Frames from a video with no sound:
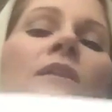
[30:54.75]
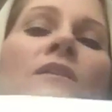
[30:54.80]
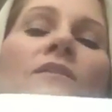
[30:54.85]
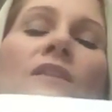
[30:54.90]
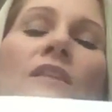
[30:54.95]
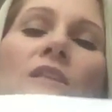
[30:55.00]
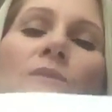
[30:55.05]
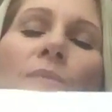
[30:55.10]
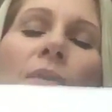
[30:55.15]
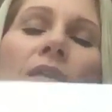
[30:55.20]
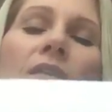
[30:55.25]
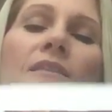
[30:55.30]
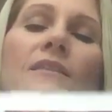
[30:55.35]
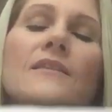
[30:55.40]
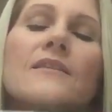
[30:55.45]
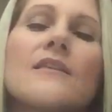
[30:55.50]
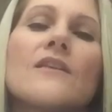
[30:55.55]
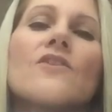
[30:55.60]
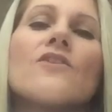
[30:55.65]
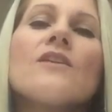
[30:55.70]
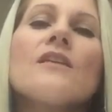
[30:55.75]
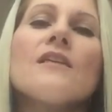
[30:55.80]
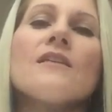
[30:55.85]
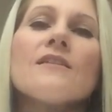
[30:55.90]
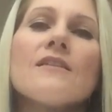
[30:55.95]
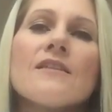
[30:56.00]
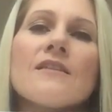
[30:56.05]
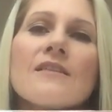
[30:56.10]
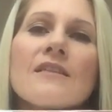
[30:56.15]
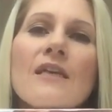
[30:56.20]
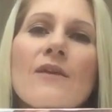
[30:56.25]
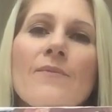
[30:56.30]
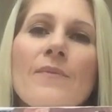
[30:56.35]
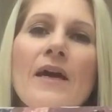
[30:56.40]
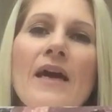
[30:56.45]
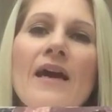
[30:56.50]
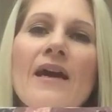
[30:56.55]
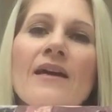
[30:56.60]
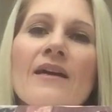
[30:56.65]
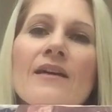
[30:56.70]
one of these pieces that you need to step
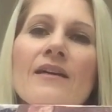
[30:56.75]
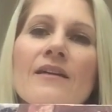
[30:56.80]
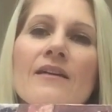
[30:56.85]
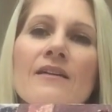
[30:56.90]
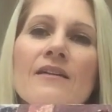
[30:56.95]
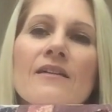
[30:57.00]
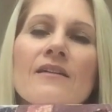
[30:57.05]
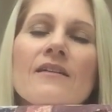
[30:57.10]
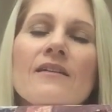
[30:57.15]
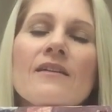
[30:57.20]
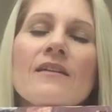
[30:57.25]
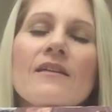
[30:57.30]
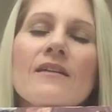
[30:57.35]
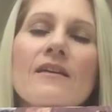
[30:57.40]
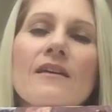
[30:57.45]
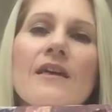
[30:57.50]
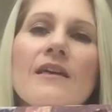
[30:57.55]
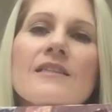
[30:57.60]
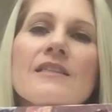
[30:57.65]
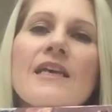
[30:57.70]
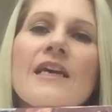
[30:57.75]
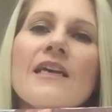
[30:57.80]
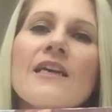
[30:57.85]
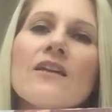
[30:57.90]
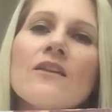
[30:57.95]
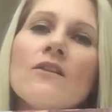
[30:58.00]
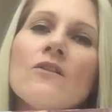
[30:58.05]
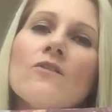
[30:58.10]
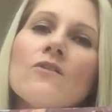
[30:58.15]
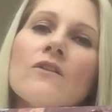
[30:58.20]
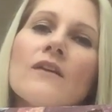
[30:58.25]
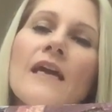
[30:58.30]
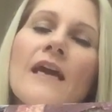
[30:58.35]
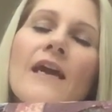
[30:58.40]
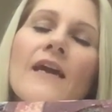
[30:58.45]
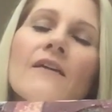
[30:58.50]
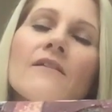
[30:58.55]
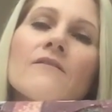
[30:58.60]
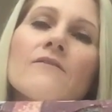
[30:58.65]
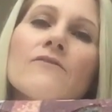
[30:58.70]
back and take a look
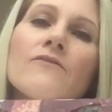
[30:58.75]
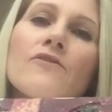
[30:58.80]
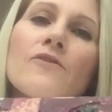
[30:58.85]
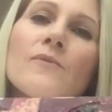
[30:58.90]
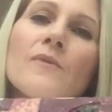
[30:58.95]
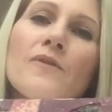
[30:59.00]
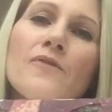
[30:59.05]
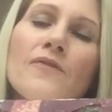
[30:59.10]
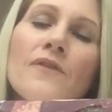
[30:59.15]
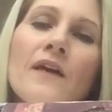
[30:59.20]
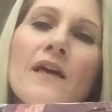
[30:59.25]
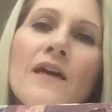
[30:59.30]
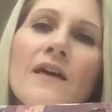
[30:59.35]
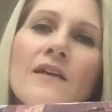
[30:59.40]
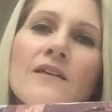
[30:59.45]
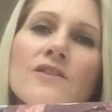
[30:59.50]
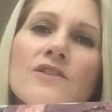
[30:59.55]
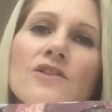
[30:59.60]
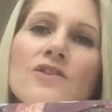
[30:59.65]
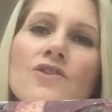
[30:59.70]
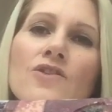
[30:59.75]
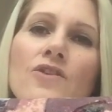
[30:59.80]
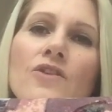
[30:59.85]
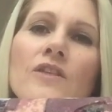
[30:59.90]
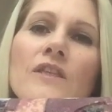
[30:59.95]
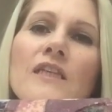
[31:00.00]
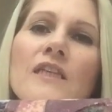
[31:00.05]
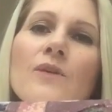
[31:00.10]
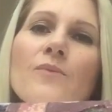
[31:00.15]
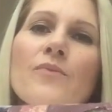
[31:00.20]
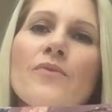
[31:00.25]
at from afar to truly